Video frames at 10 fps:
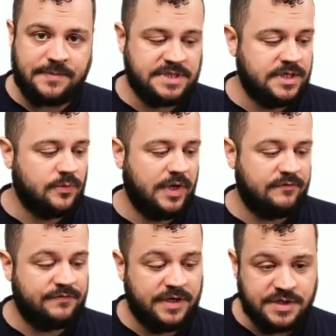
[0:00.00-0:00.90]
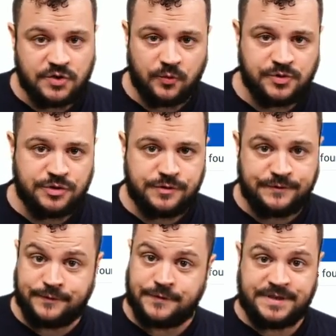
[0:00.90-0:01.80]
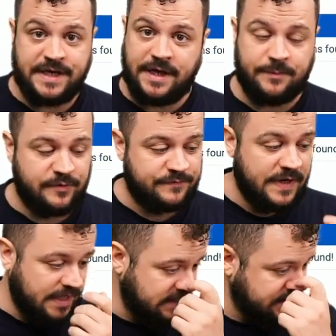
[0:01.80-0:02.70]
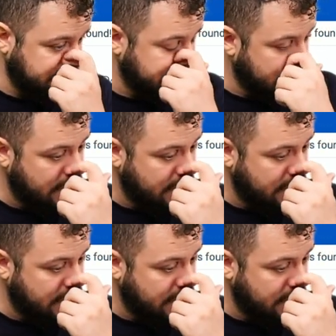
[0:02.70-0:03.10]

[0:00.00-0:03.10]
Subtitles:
here, we have various options for setting up your finances,